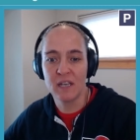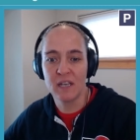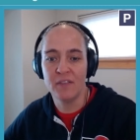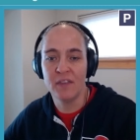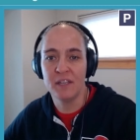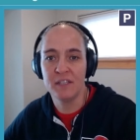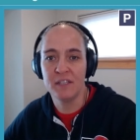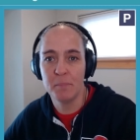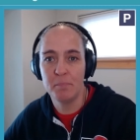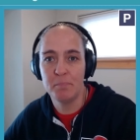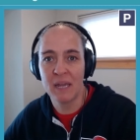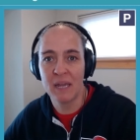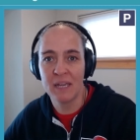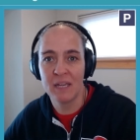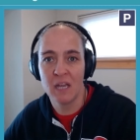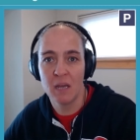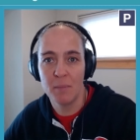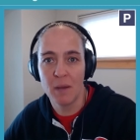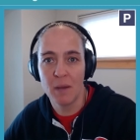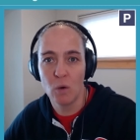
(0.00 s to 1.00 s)
and they debate
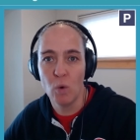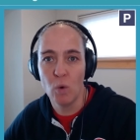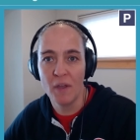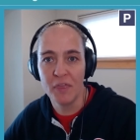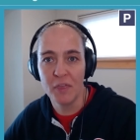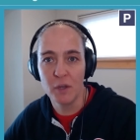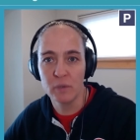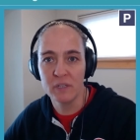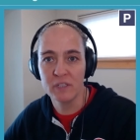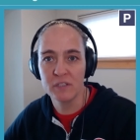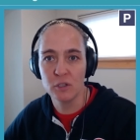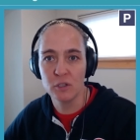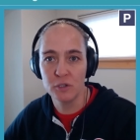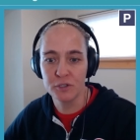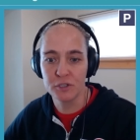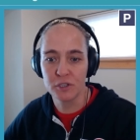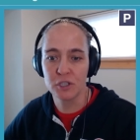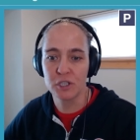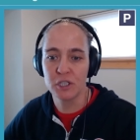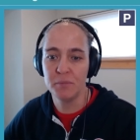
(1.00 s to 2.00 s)
about what the
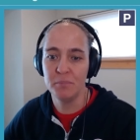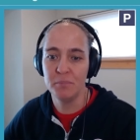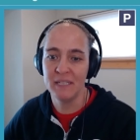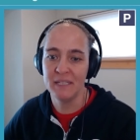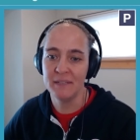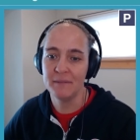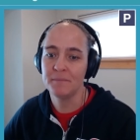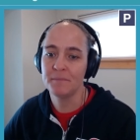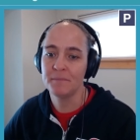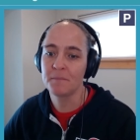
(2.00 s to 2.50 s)
results should mean.